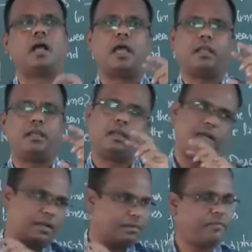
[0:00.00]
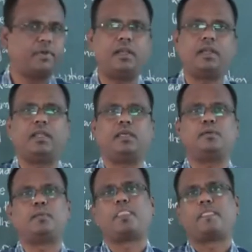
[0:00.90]
and
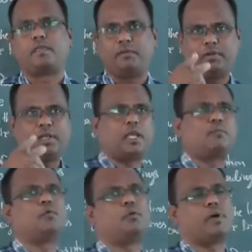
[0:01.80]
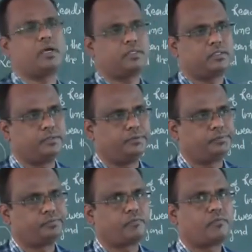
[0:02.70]
definitely you will get more marks.
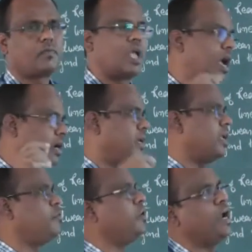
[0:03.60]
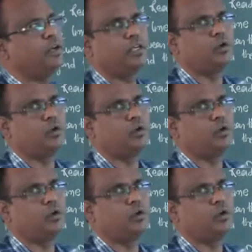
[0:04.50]
And here I would like to